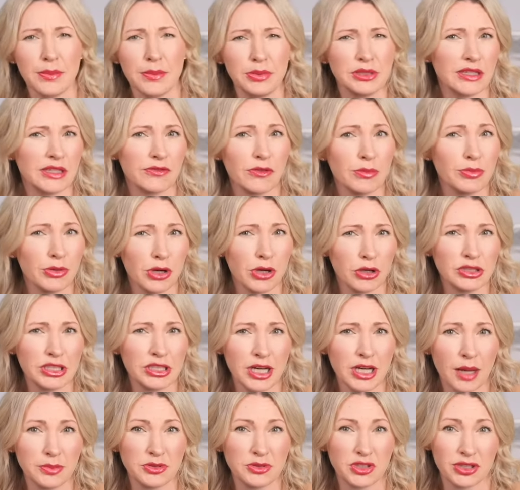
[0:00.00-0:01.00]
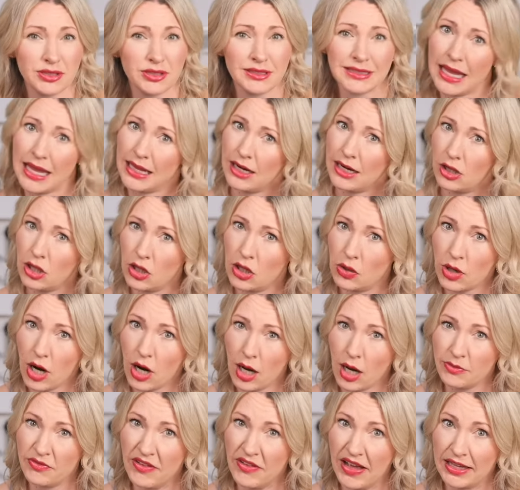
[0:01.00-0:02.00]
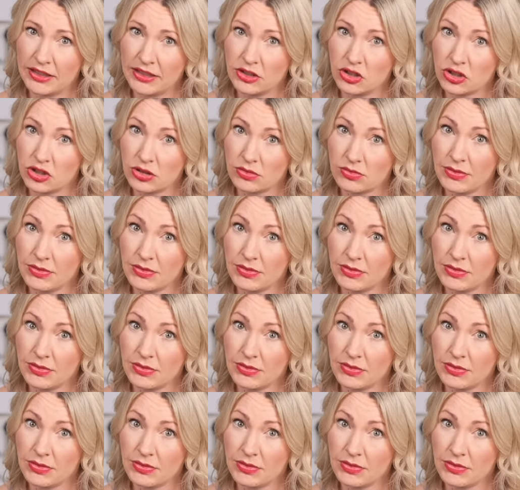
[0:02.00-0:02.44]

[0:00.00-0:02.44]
couple different protein options and a low carb veg.